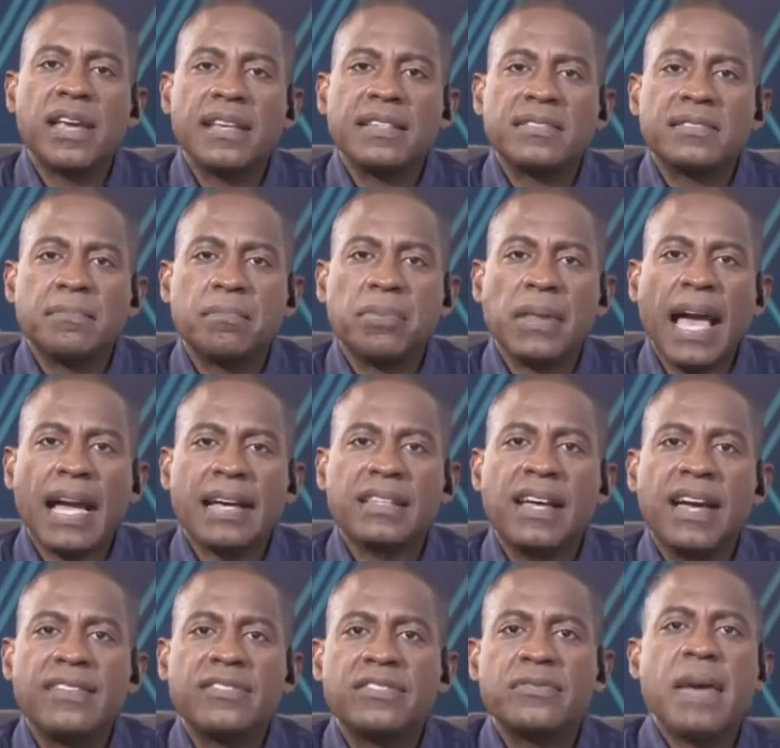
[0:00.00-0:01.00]
as Black
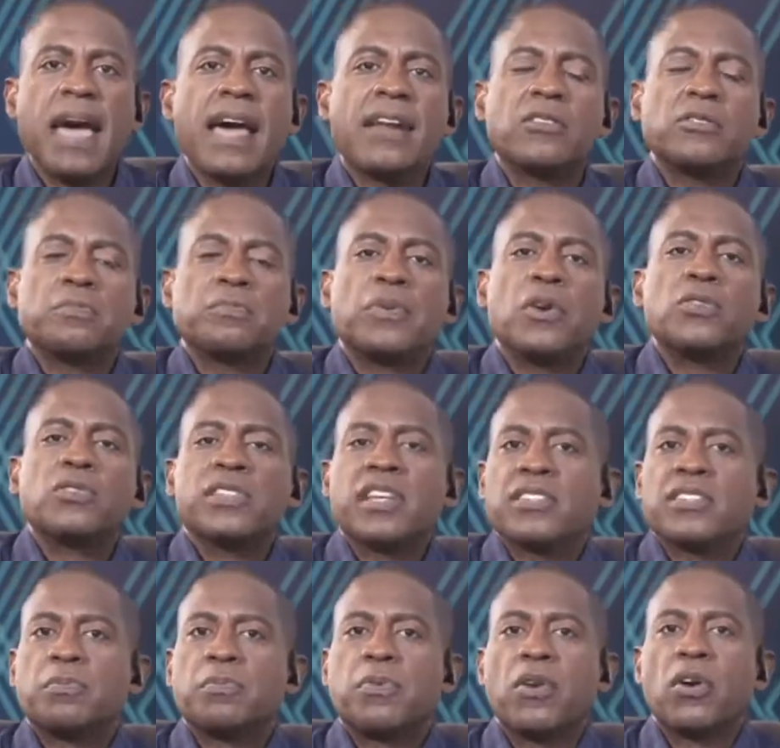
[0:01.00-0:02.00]
Lives Matter
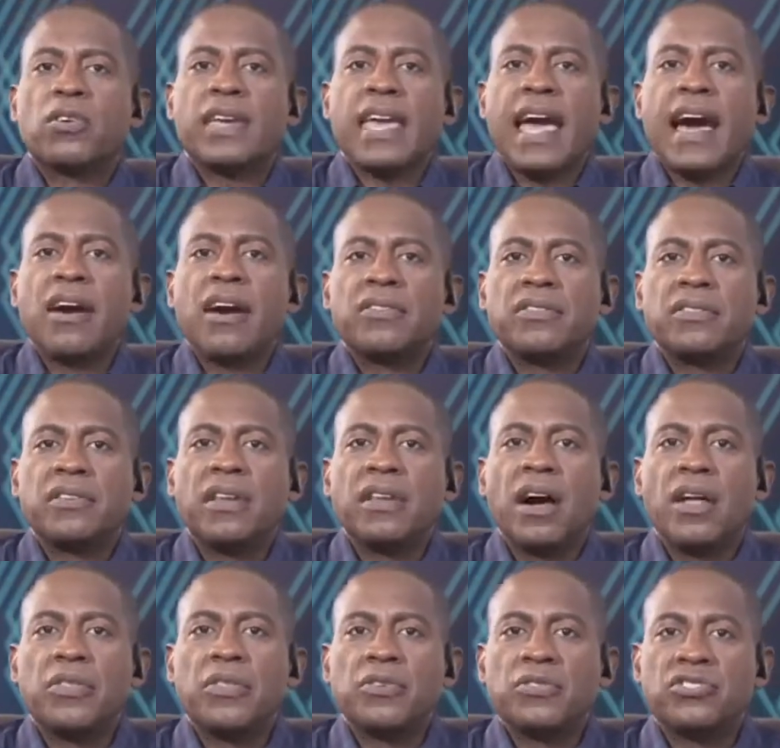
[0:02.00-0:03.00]
protests broke out and
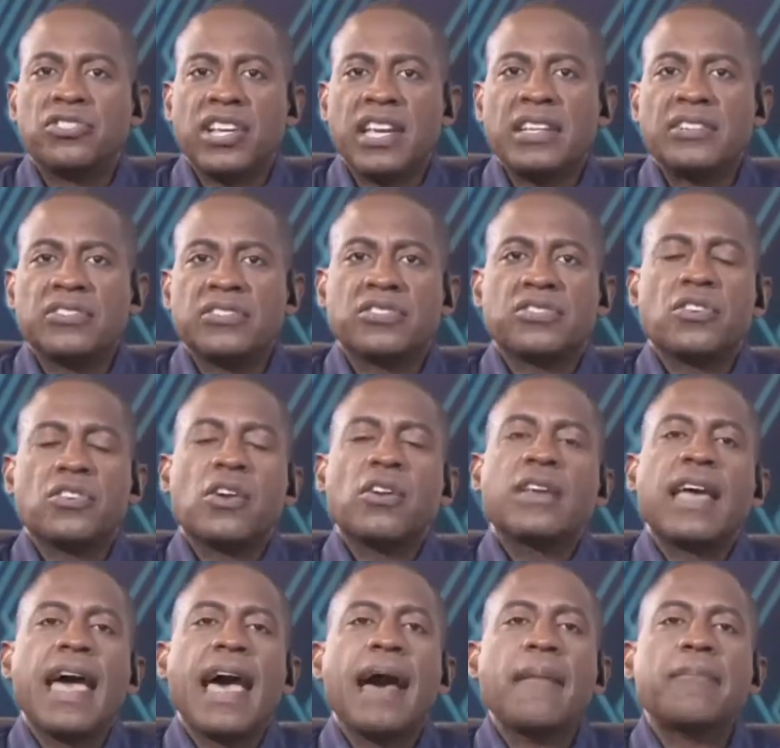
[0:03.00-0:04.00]
other changes
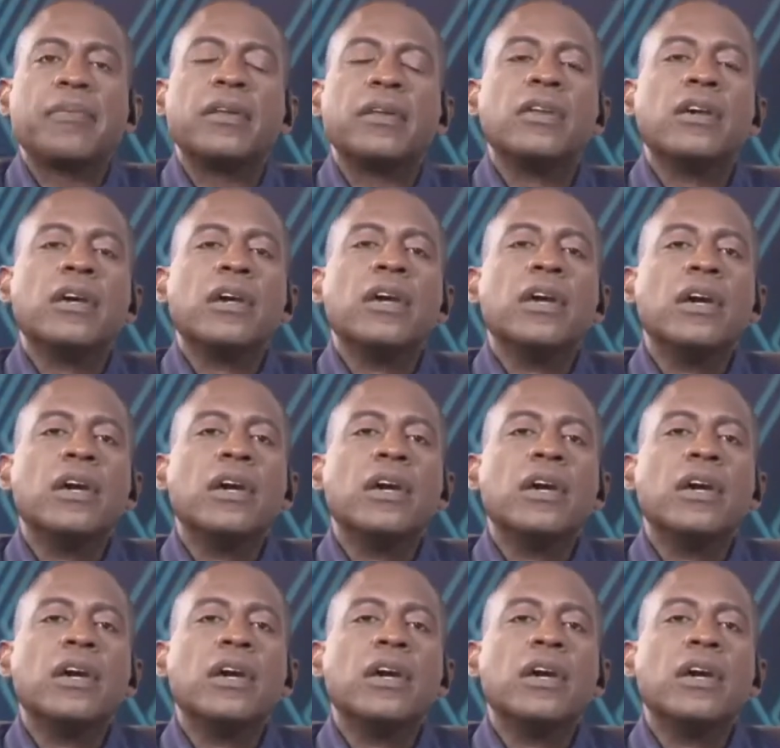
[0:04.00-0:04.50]
started to happen,